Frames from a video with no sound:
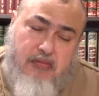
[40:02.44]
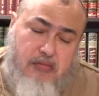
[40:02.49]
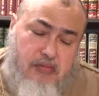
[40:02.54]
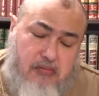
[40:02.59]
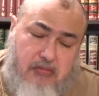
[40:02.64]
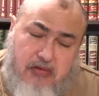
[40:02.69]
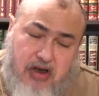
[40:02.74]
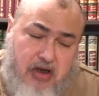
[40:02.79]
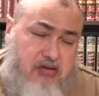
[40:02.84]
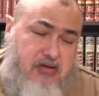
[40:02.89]

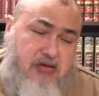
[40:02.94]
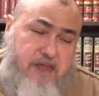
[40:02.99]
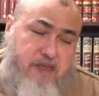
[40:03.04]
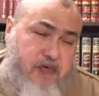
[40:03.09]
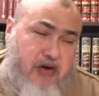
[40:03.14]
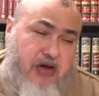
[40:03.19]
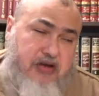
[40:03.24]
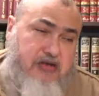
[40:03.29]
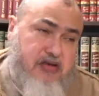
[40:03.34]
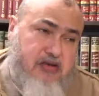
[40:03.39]
not
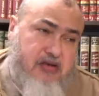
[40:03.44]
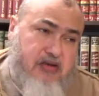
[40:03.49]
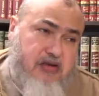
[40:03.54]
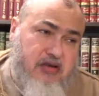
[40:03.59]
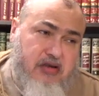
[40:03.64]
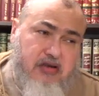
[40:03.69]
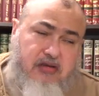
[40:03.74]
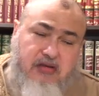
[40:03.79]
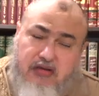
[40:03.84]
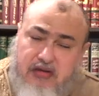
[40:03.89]

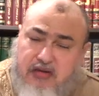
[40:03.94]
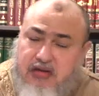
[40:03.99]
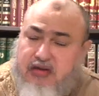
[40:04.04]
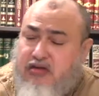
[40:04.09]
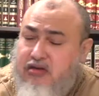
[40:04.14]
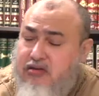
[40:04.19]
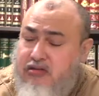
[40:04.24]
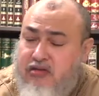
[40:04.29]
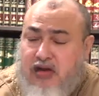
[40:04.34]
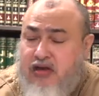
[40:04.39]
surprisingly,
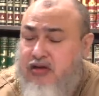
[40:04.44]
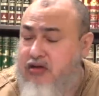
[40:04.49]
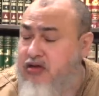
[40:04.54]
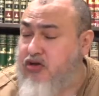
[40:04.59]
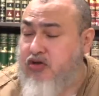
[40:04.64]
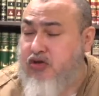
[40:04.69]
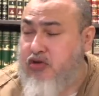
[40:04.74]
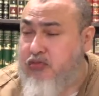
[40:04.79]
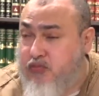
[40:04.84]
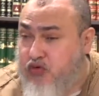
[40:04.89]
they're not in
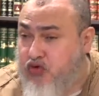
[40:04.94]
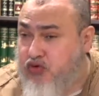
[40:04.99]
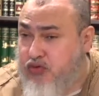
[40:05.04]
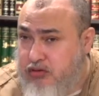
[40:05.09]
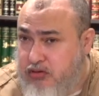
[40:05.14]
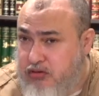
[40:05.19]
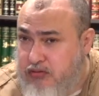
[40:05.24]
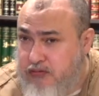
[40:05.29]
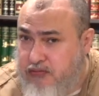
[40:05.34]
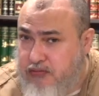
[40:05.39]
a good mood.
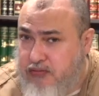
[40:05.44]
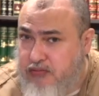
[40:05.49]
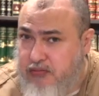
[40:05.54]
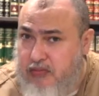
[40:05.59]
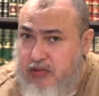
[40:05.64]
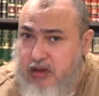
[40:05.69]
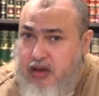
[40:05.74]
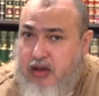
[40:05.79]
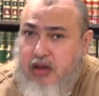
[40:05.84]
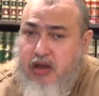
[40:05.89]

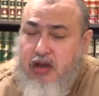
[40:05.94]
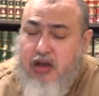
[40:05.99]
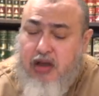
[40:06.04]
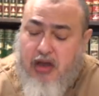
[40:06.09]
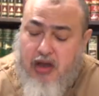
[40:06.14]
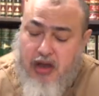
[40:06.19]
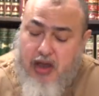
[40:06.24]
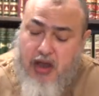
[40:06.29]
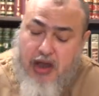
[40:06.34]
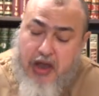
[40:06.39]

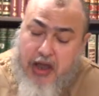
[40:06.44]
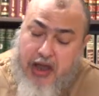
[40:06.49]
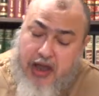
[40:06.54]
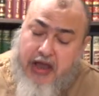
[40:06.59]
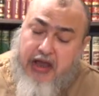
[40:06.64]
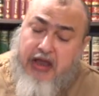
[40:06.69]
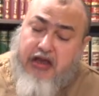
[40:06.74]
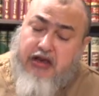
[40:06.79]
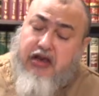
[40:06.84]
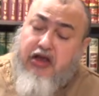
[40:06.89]

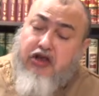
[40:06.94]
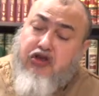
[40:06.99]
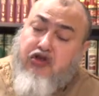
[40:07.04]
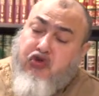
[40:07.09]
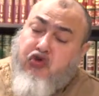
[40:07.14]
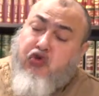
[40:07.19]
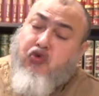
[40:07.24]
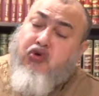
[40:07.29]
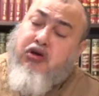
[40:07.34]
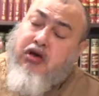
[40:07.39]
And
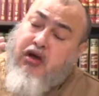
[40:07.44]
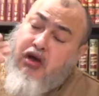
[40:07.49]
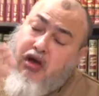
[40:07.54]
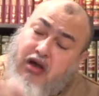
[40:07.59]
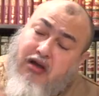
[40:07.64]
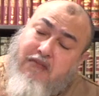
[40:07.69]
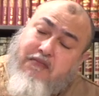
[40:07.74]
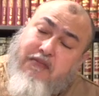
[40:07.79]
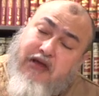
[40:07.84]
you come